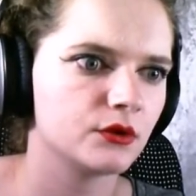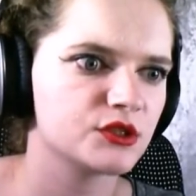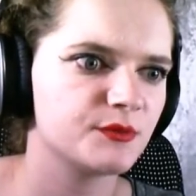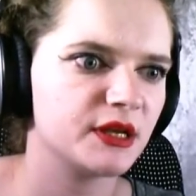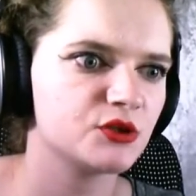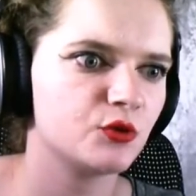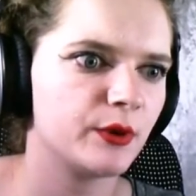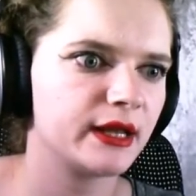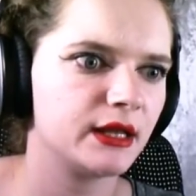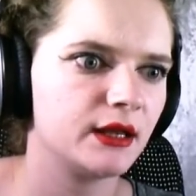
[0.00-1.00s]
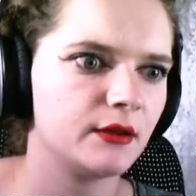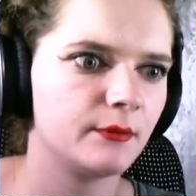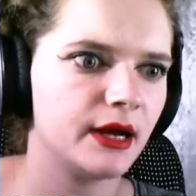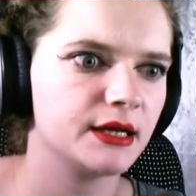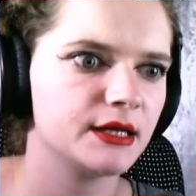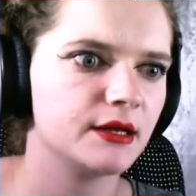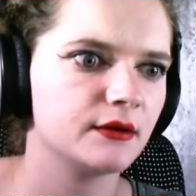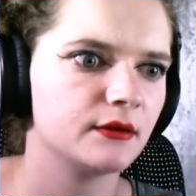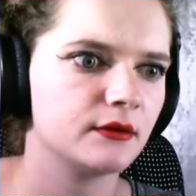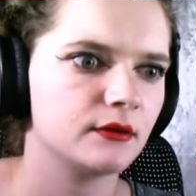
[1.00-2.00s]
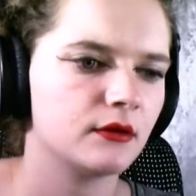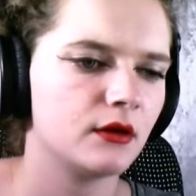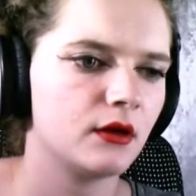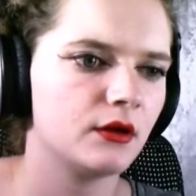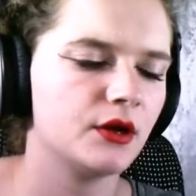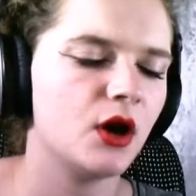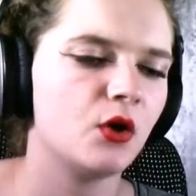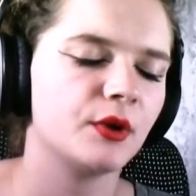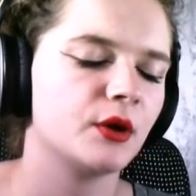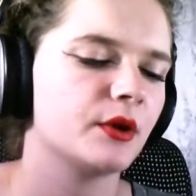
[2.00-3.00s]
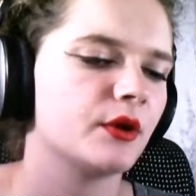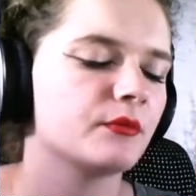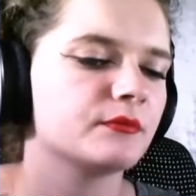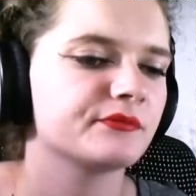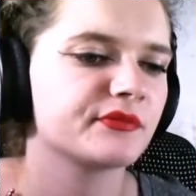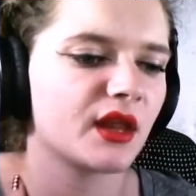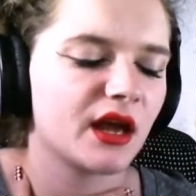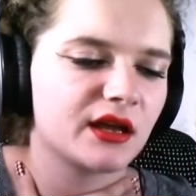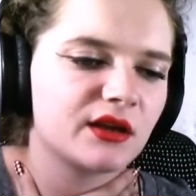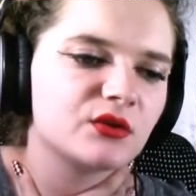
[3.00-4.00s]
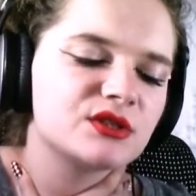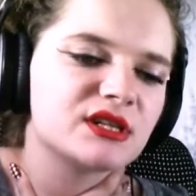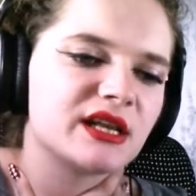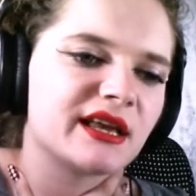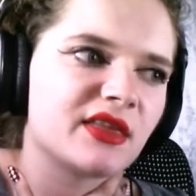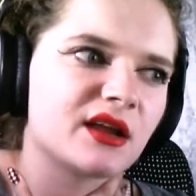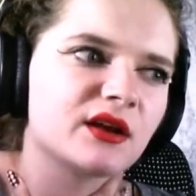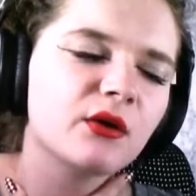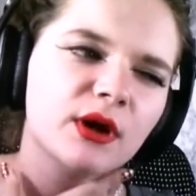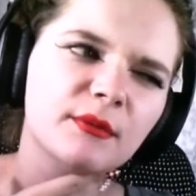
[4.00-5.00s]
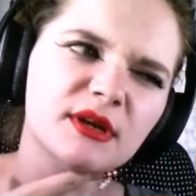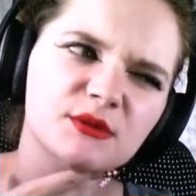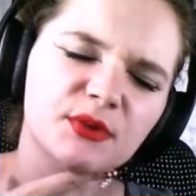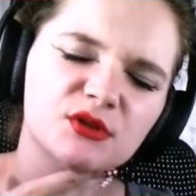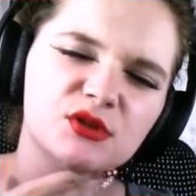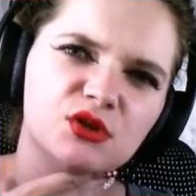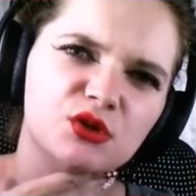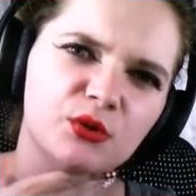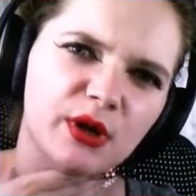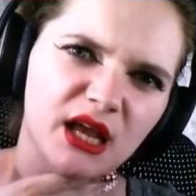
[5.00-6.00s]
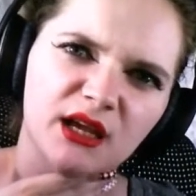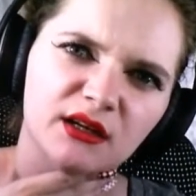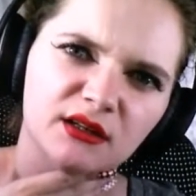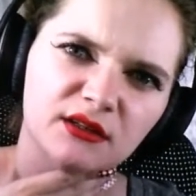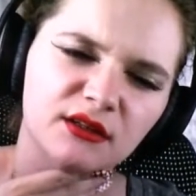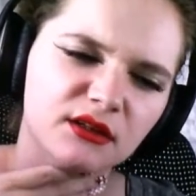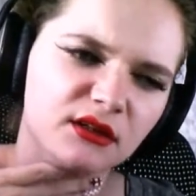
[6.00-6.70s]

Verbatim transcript: Don't speak too quickly, my dear. No, no, no, no. I couldn't select that. Now, what am I supposed to do here?